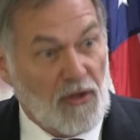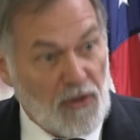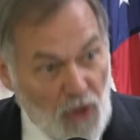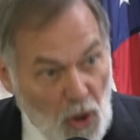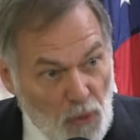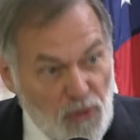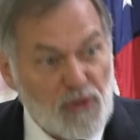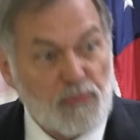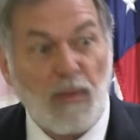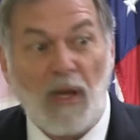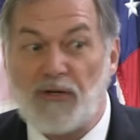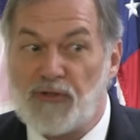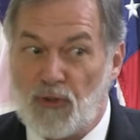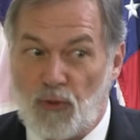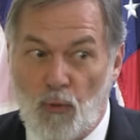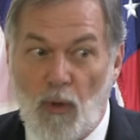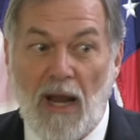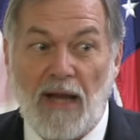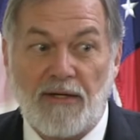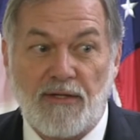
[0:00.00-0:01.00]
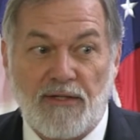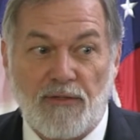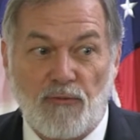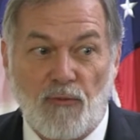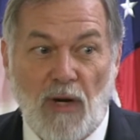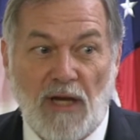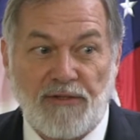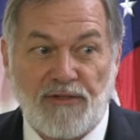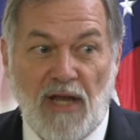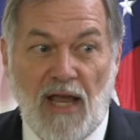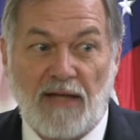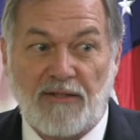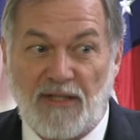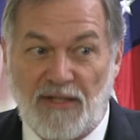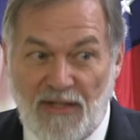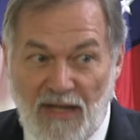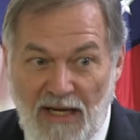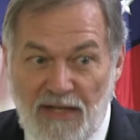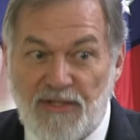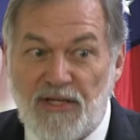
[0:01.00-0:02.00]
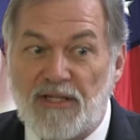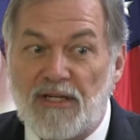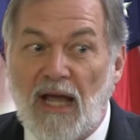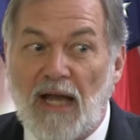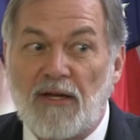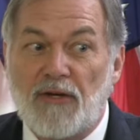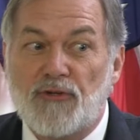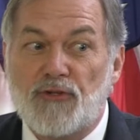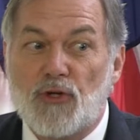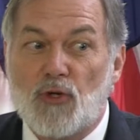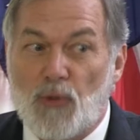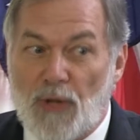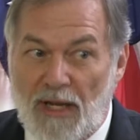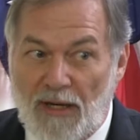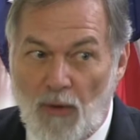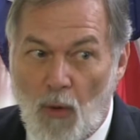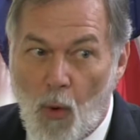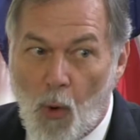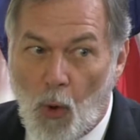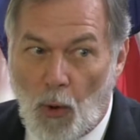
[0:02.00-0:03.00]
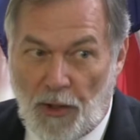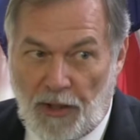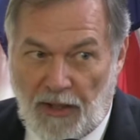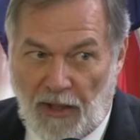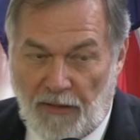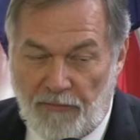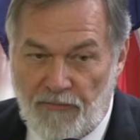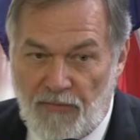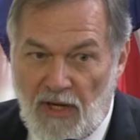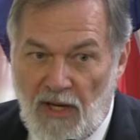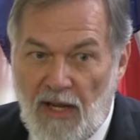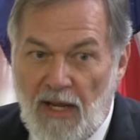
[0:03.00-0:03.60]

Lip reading: the No Special Rights Act in 1992 in Oregon.